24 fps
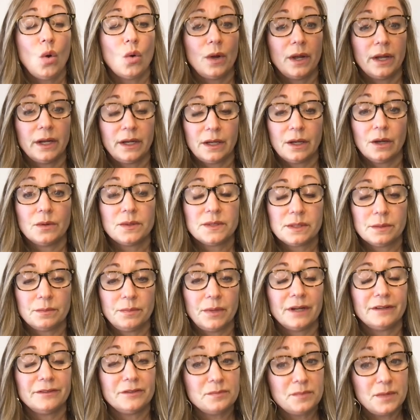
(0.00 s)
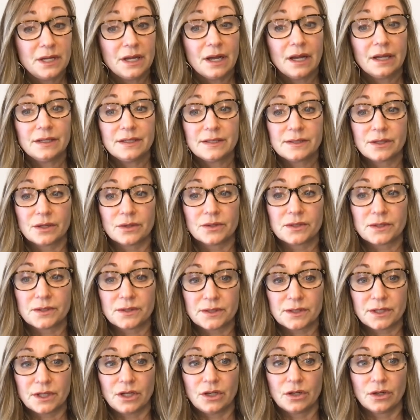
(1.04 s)
it goes above and beyond Social
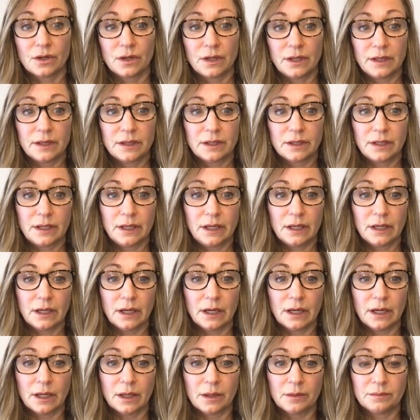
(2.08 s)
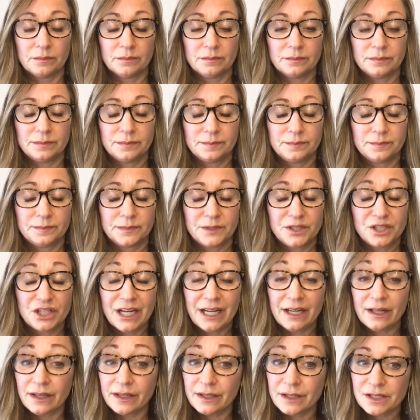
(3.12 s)
Security. The
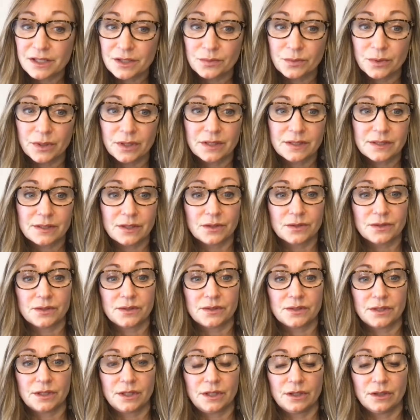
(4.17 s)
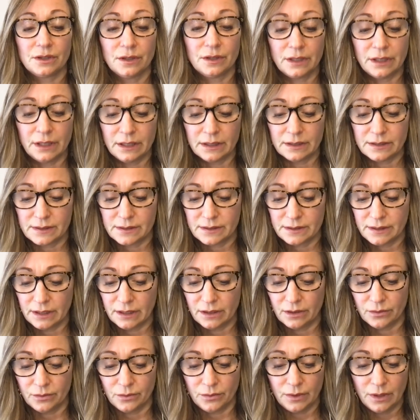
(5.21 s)
challenge with Social Security is,
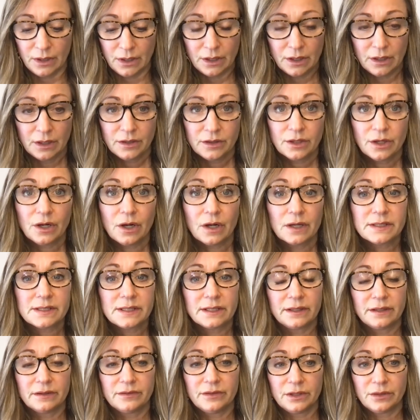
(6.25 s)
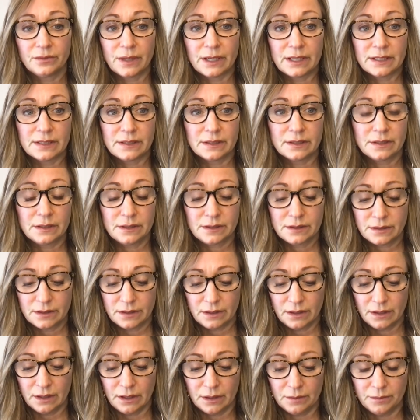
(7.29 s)
the cost of living raises
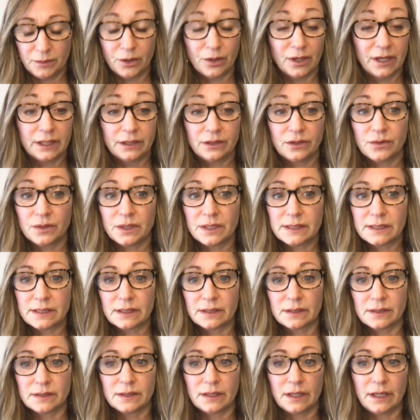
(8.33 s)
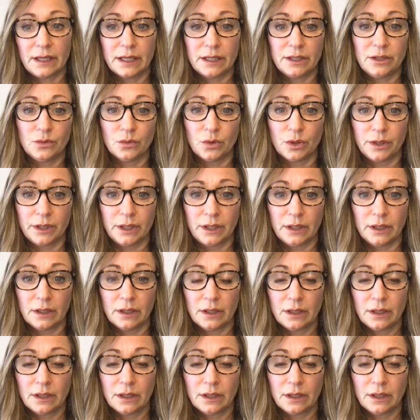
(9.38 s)
or increases annually